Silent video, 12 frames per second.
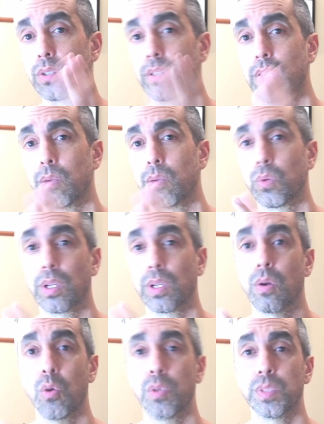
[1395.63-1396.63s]
I
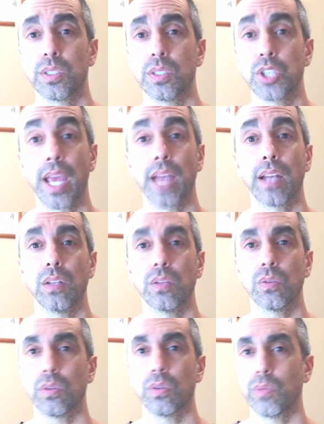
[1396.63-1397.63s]
really hope to
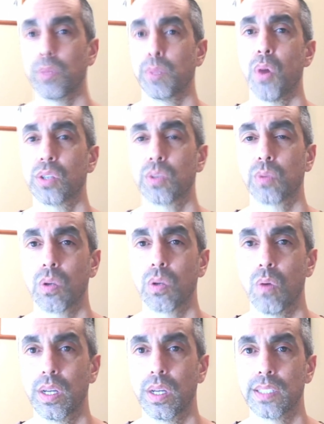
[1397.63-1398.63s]
channel with Boss
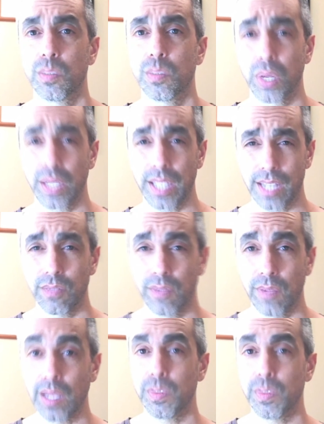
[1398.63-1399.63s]
101 is to bring that
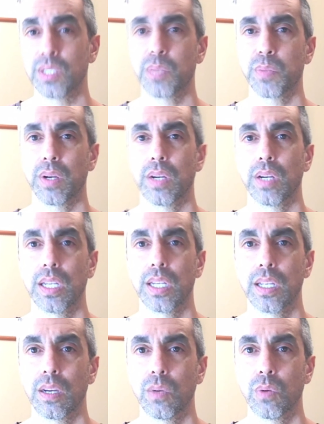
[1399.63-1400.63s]
development spirit in
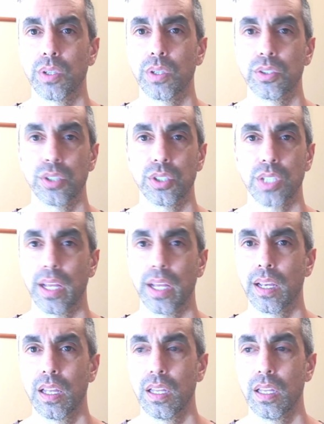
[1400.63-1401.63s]
here, where you're just
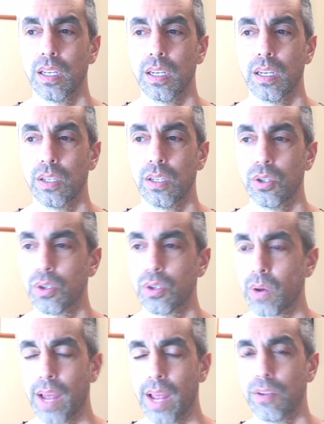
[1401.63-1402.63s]
you
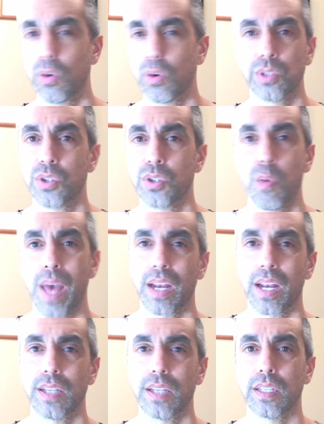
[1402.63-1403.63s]
don't have, there's no
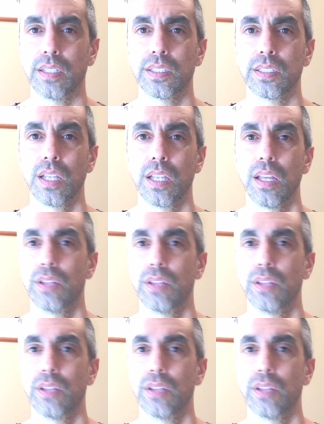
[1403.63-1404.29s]
bad ideas.